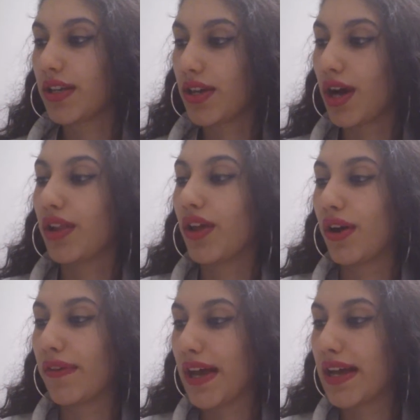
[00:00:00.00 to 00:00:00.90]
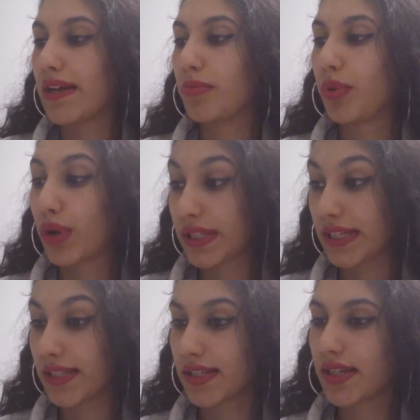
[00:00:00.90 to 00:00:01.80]
y'all are that
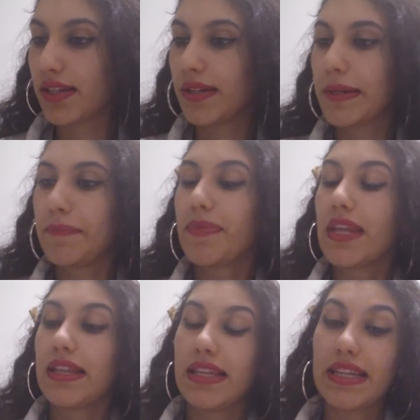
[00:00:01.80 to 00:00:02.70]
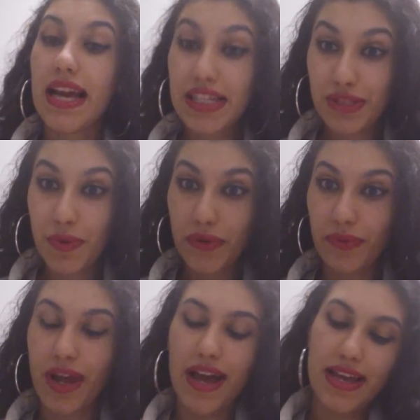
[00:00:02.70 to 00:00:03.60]
important. The next
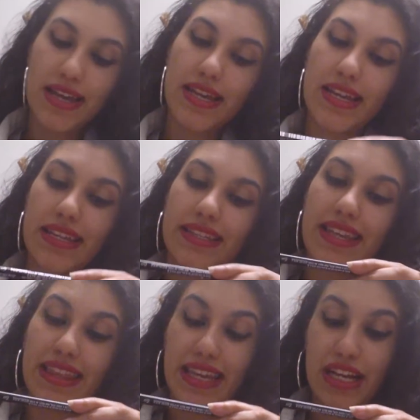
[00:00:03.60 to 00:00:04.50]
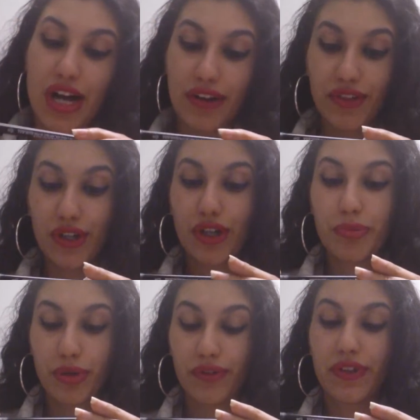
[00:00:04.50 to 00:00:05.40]
one is the
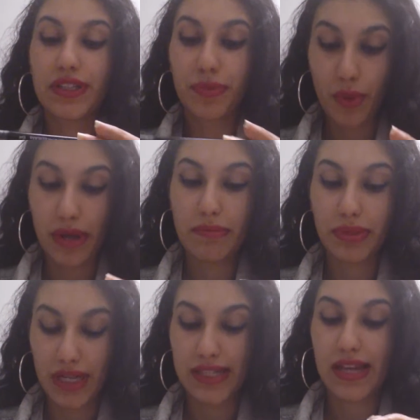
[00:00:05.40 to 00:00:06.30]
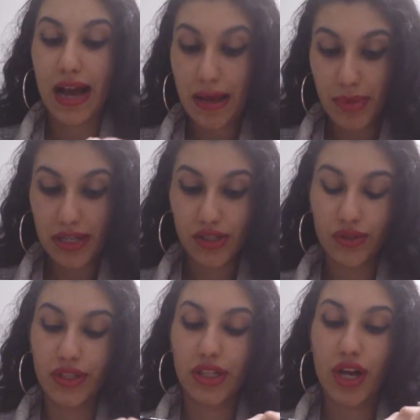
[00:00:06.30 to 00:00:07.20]
CoverGirl Perfect Point Plus Eye
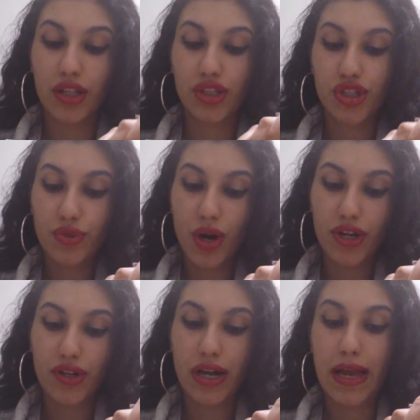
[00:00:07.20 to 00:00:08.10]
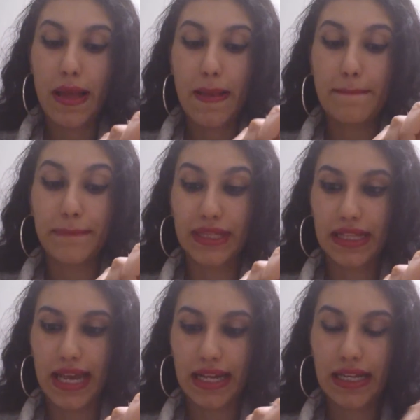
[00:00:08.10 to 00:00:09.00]
Pencil in the color 200
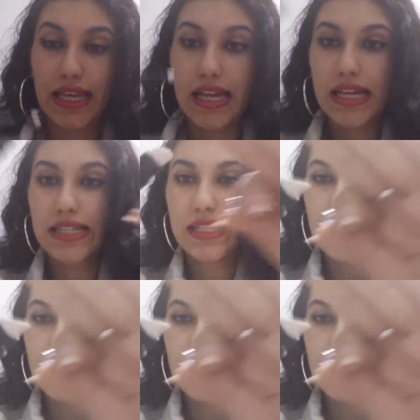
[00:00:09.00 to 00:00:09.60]
black. It